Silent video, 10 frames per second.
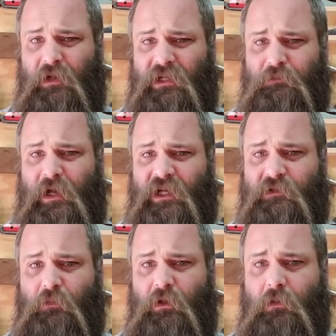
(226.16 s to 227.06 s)
as
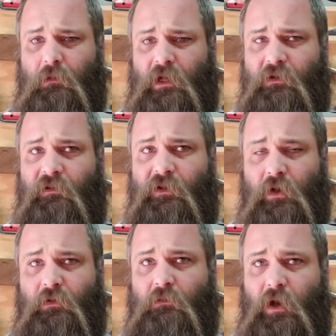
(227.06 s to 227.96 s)
past month. I do have
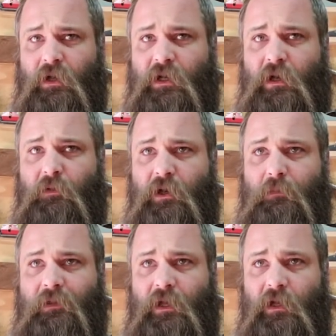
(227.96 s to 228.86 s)
another market coming
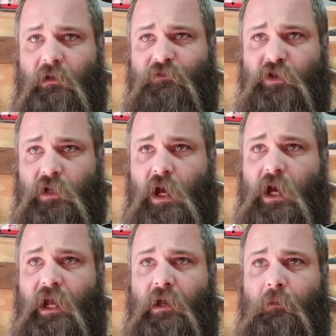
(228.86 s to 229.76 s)
up at the end of
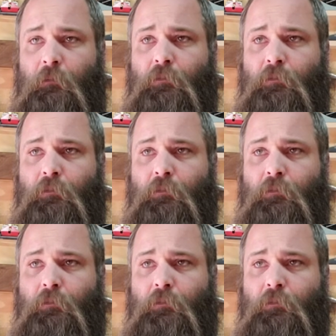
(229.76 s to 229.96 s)
July.